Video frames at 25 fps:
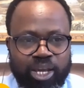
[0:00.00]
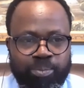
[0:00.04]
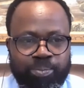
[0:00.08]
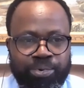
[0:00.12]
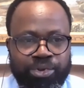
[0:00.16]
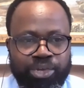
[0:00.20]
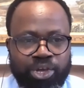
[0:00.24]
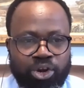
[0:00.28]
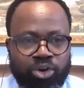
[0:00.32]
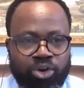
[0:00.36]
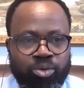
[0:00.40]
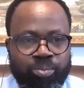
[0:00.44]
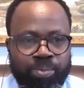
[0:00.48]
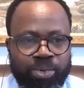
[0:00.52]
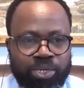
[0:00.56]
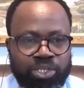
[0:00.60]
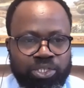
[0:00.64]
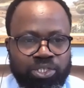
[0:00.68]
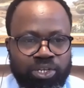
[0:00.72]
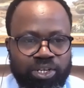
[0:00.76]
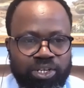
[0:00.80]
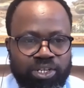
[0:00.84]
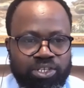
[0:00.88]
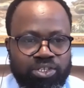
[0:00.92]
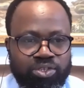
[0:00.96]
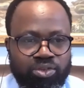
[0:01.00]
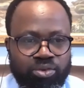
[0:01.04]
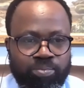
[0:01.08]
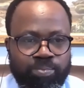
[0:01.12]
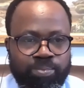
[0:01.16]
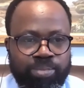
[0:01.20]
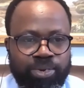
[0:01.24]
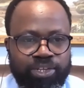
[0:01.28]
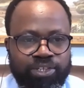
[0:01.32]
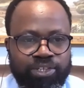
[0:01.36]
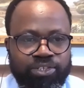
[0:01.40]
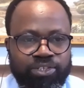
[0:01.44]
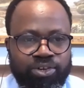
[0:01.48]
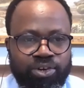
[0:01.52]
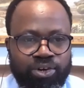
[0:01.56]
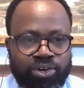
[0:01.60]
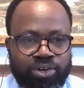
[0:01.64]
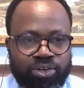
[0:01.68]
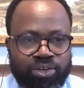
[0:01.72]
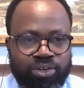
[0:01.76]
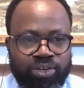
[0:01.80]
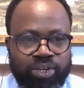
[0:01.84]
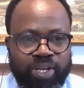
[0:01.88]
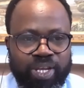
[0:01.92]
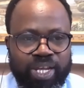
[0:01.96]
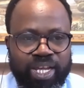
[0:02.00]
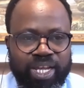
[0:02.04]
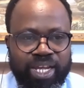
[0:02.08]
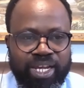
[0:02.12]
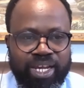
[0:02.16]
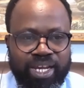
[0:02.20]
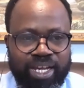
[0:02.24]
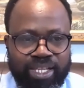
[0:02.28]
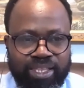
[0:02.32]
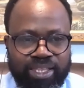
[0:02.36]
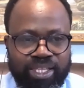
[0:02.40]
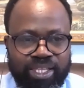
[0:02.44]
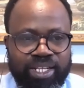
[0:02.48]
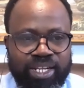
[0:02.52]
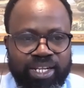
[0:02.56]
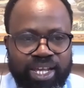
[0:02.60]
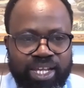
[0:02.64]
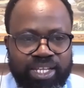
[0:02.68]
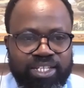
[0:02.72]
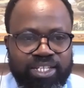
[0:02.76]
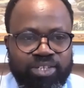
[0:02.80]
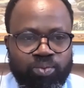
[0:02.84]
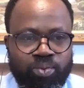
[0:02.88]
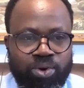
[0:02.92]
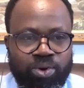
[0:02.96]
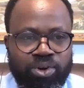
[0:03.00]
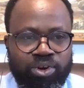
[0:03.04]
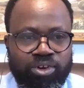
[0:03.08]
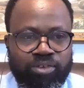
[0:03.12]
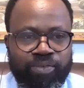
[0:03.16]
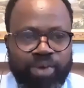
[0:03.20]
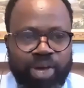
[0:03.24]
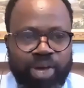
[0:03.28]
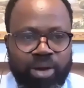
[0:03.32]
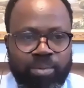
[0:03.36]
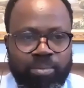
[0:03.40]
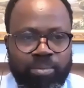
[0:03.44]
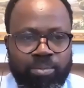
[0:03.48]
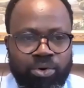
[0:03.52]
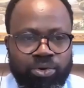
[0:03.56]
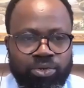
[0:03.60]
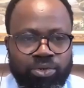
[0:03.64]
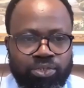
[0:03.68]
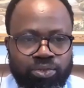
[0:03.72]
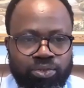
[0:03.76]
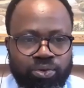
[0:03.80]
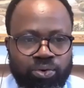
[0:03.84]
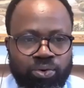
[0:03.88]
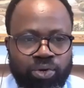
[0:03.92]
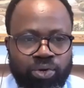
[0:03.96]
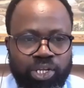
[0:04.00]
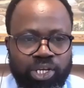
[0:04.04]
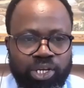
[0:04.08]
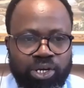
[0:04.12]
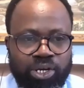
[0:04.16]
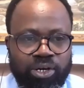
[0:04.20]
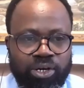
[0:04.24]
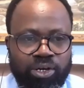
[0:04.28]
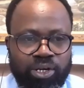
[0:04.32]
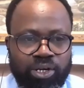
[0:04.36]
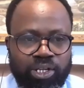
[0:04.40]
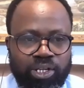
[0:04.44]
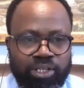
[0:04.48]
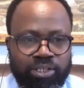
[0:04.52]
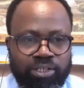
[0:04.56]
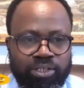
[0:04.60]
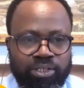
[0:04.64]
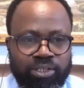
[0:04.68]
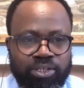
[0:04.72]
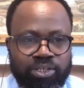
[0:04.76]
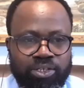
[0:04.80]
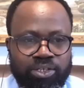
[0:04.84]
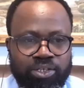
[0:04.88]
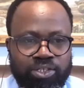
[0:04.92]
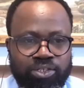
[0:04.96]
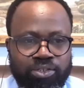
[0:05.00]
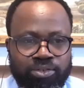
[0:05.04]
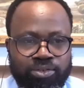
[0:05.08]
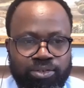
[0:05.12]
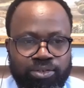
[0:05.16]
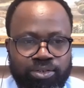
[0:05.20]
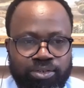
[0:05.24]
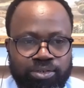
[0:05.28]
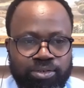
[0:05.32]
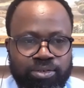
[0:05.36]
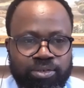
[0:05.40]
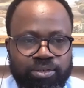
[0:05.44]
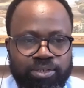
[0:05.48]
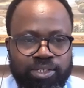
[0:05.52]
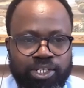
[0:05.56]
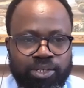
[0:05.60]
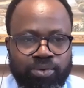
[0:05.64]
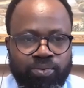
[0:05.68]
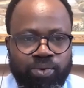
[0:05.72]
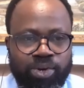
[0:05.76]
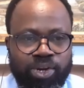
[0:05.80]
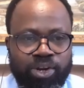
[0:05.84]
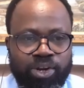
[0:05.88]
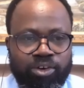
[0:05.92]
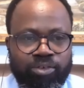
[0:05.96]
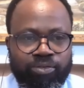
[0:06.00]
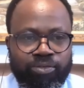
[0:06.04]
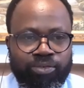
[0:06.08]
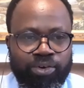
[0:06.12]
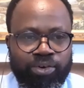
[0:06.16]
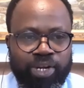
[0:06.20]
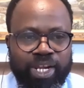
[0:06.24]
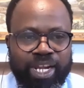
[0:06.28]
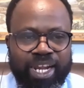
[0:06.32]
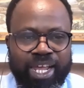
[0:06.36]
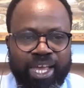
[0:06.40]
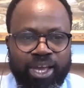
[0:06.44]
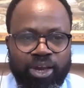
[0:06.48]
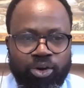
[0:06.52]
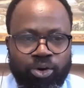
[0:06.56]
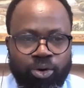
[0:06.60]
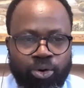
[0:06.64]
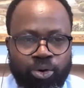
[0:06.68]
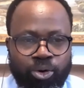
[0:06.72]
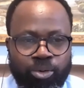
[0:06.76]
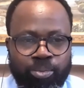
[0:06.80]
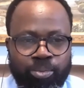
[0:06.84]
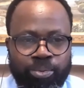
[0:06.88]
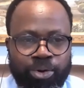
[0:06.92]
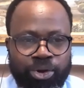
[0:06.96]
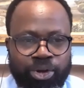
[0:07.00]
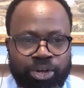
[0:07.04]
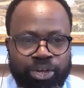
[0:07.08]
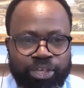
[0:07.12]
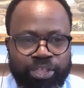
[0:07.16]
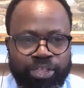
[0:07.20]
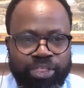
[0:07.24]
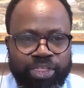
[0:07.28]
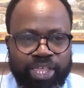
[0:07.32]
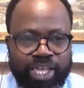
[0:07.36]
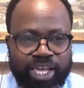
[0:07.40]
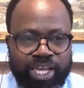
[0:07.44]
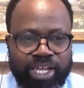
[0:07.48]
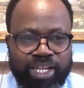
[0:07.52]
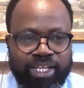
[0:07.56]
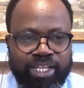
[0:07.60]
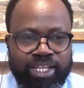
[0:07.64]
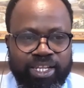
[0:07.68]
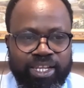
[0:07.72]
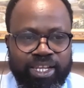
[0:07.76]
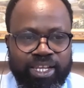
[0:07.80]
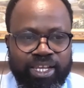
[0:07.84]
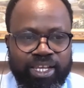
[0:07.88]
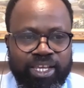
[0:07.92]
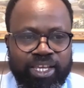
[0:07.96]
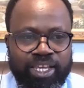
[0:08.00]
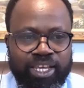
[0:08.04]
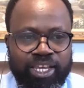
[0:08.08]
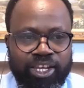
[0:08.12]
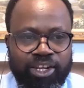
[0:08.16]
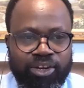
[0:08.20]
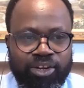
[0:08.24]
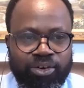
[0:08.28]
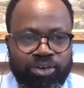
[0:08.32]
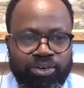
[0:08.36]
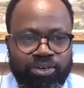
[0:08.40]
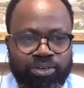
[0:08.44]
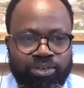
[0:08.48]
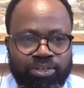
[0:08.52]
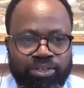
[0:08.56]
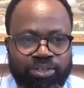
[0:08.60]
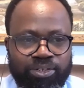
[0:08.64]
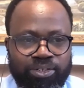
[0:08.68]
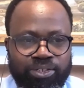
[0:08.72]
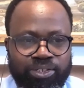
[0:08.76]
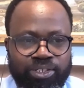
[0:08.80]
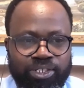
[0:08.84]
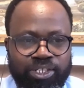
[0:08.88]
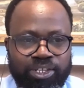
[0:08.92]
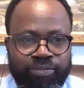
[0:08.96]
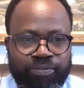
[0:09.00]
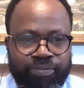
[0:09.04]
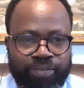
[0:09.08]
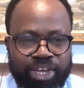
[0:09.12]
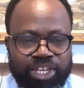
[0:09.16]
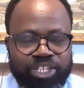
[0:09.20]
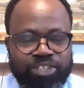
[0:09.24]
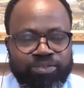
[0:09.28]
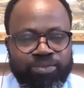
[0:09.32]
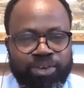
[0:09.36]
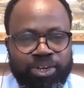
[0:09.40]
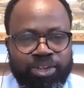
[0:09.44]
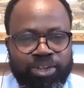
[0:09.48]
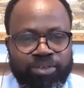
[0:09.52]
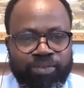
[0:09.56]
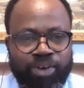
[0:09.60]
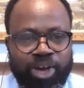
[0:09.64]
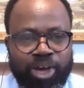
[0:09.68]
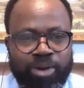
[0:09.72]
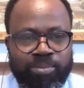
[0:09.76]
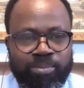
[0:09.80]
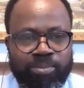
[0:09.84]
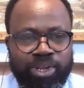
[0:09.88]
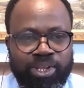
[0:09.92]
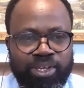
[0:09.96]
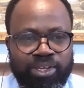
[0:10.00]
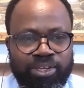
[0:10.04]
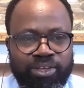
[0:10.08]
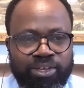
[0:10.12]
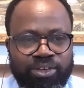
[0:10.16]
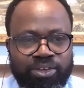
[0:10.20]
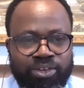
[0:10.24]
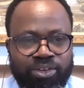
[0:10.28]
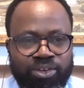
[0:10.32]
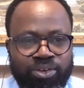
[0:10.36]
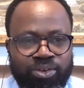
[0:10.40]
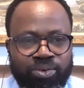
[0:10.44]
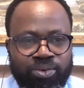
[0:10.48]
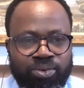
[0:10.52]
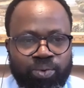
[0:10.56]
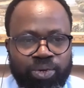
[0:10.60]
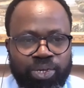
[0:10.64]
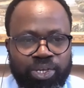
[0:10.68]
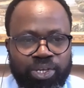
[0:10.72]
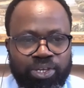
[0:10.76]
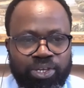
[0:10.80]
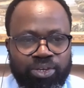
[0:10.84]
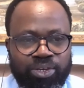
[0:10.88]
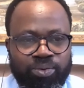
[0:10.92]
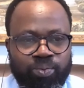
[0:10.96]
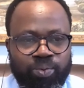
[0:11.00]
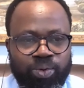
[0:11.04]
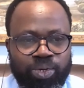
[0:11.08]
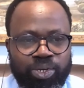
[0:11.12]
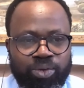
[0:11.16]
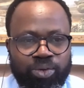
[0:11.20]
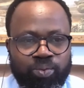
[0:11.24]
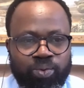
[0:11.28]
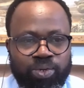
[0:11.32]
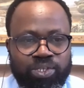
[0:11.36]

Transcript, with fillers: their preoccupation is to please God. I think that's one of our most holy calling, to do the will of God. And I hope that, you know, Defense for the Family, we